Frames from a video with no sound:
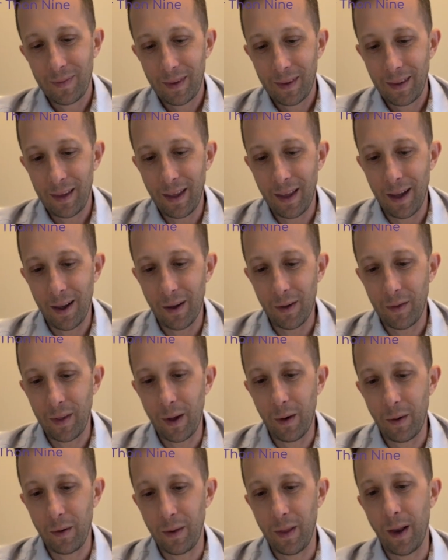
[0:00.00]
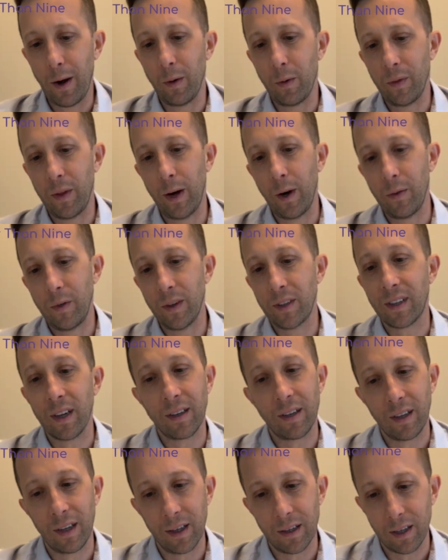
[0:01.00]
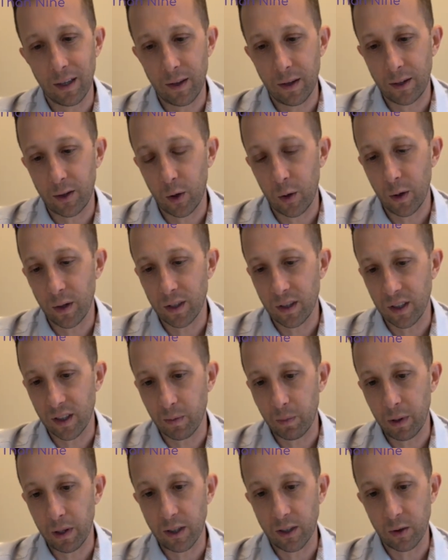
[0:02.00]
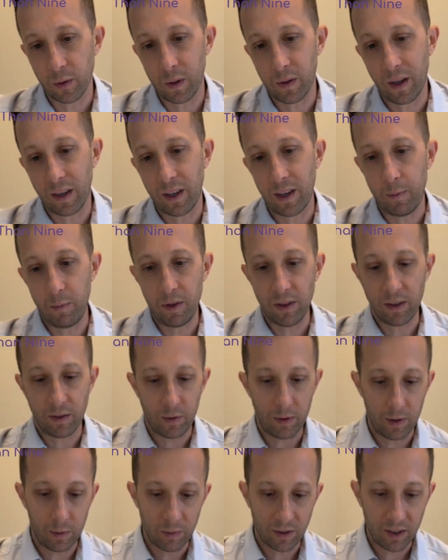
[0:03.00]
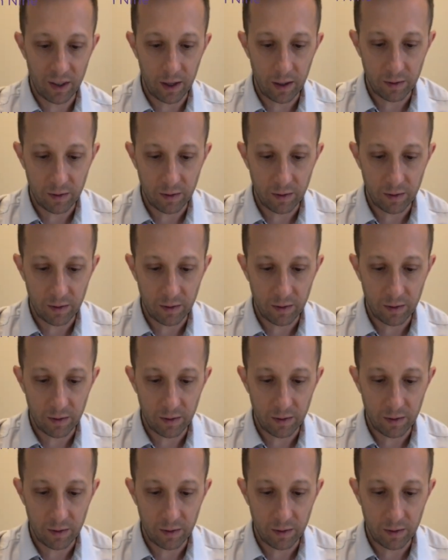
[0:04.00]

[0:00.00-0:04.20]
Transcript: No, they don't. This doesn't get to the tourist dispensary. They keep this for themselves.